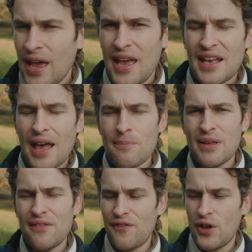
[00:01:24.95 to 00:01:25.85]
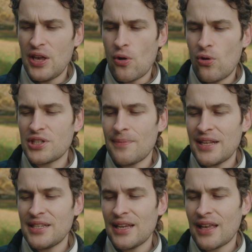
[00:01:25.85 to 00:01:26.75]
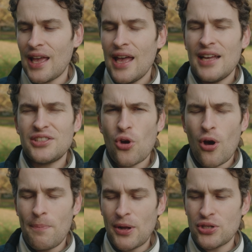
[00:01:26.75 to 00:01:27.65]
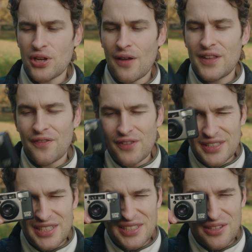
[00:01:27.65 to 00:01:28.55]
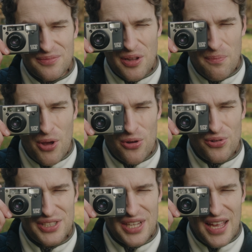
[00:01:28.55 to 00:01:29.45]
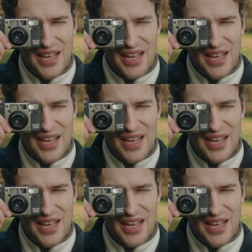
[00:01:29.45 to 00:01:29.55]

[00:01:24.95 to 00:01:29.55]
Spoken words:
It can be fully automatic, it's got a bunch of different systems and modes,